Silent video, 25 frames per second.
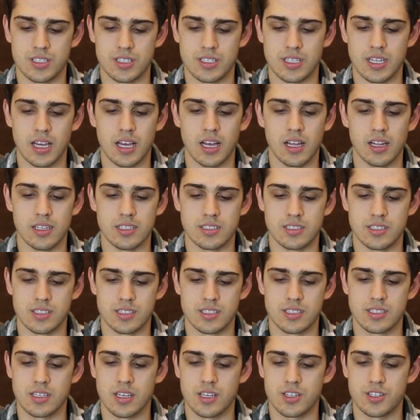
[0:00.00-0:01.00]
tell it's
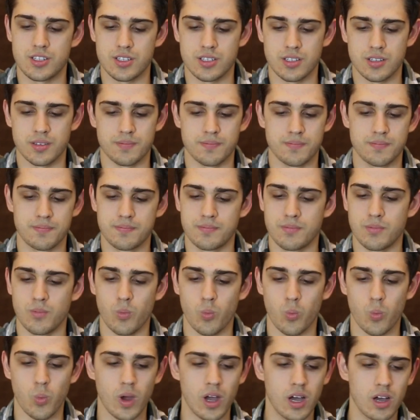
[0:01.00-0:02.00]
just such a
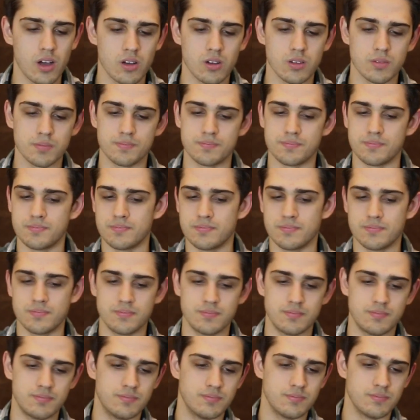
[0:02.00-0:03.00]
well
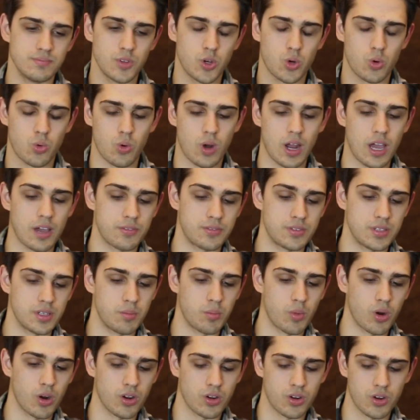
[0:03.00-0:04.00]
crafted
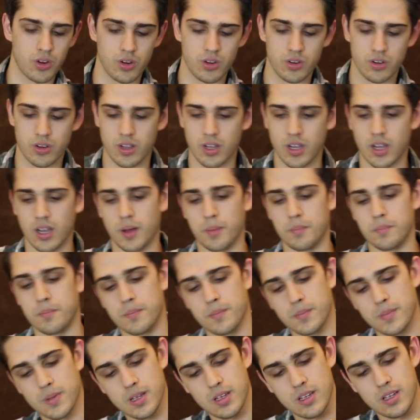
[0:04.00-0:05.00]
marker.
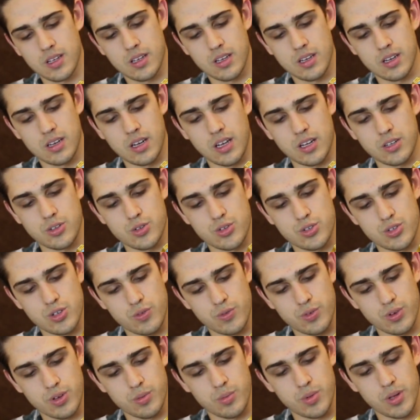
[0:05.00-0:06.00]
Not too sure
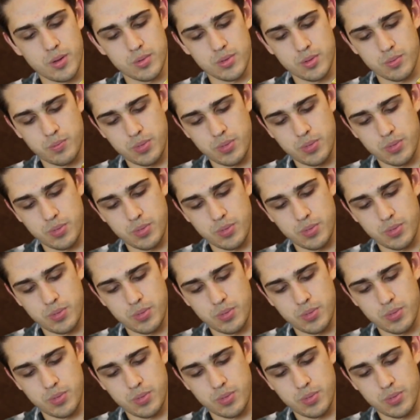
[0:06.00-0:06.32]
if you're going to be able to